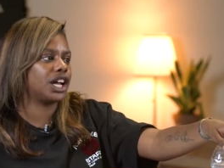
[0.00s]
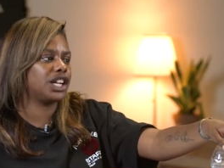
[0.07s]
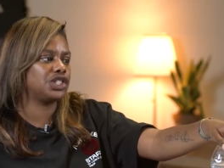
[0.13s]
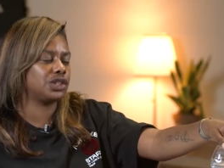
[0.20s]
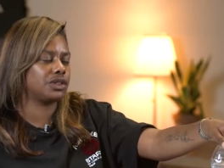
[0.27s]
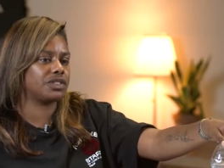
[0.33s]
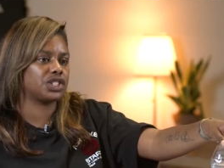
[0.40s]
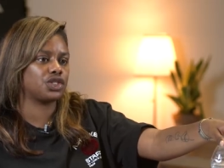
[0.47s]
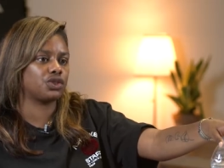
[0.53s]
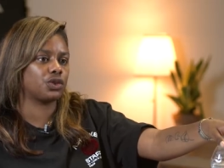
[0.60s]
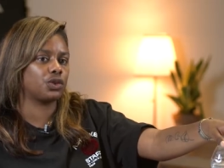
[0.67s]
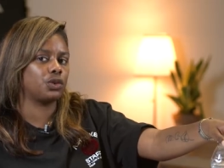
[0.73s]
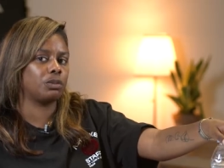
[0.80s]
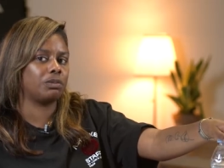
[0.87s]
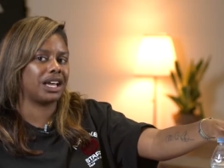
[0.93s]
Nigerian
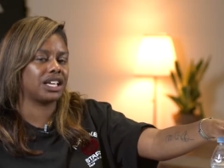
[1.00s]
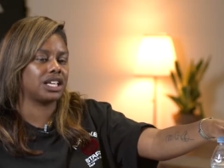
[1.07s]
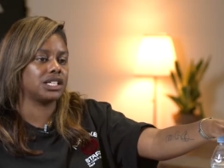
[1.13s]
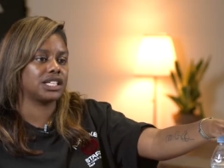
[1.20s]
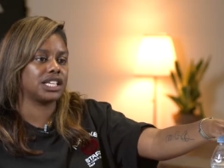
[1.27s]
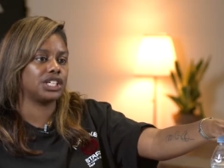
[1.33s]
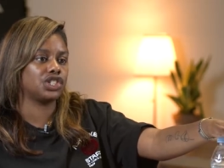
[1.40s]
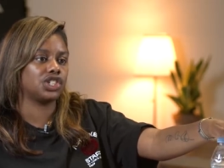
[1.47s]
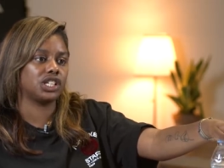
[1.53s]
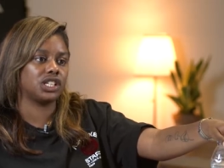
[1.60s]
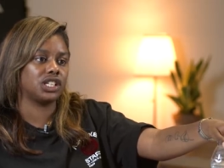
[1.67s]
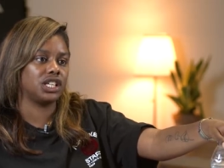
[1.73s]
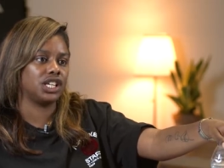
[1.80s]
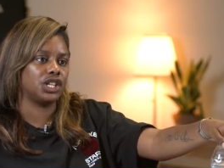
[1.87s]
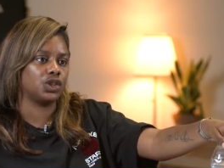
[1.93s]
restaurant called Banky's
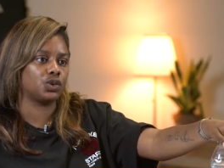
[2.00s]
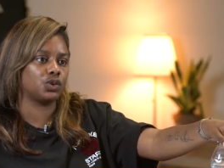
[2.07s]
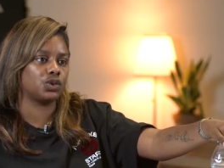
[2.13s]
Kitchen in